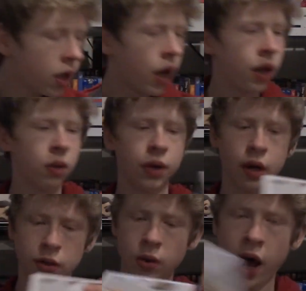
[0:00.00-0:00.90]
And then we
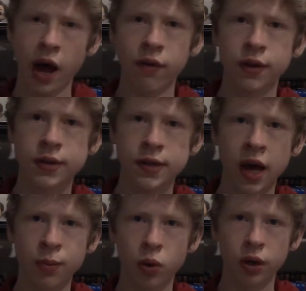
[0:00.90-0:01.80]
also have
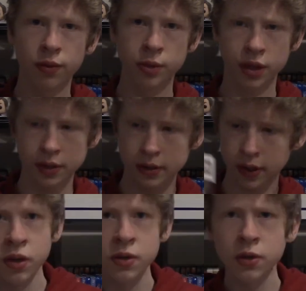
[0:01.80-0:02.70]
Cyborg from Justice
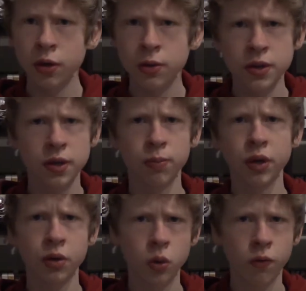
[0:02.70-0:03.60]
League. So those were some
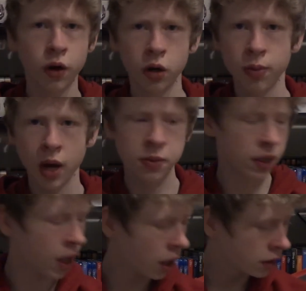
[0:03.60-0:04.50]
pretty cool Funko Pops he
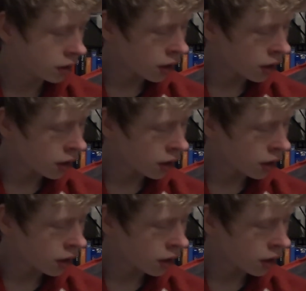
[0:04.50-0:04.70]
got.